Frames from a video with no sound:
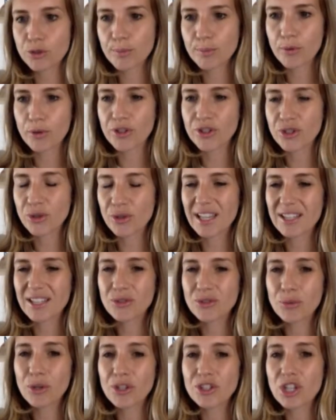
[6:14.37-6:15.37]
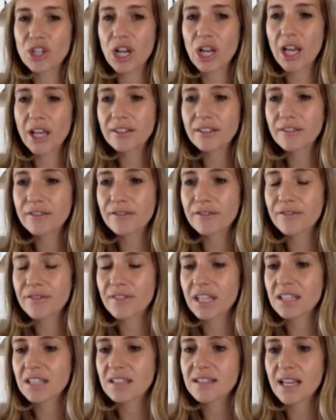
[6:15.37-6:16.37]
board. So it was a lot of
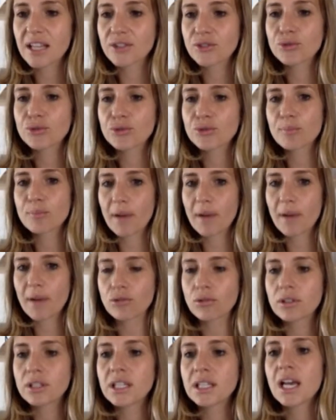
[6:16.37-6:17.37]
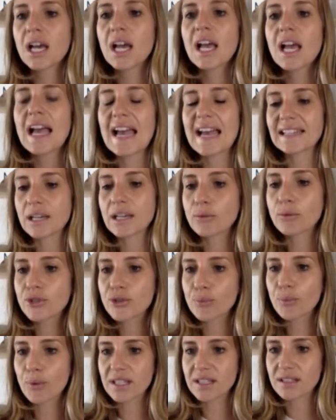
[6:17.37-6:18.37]
things that I had to do manually, and I
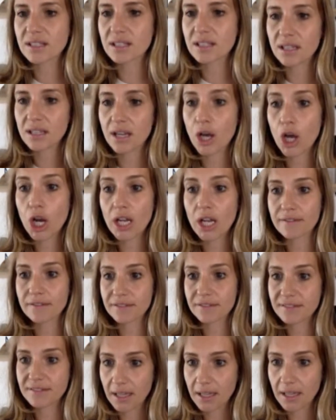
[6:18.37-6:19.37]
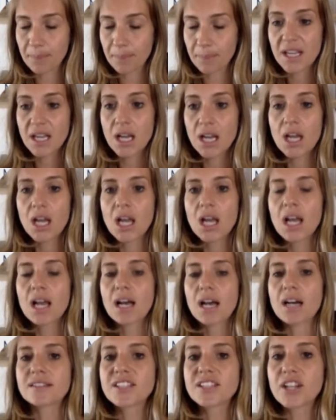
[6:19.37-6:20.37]
was wasting a lot of time.
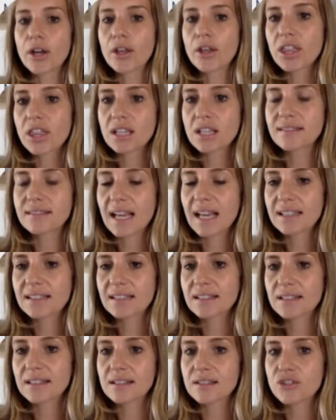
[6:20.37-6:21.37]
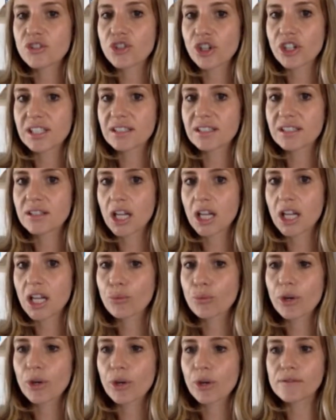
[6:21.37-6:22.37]
Uh, the other thing that started not
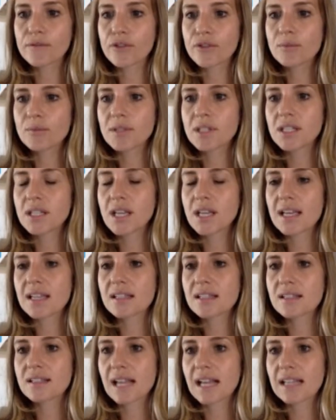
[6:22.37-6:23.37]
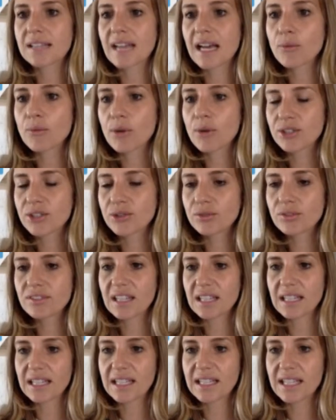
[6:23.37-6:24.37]
working for me is that I wanted to
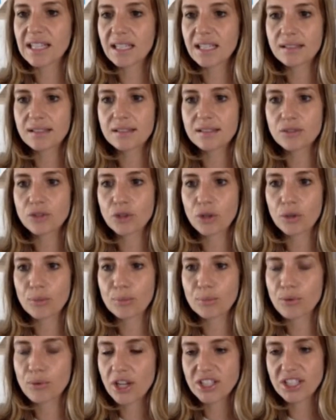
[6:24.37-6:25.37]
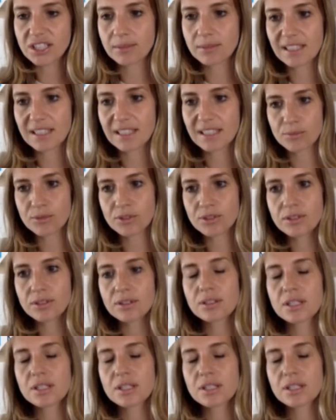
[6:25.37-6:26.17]
delegate the project management.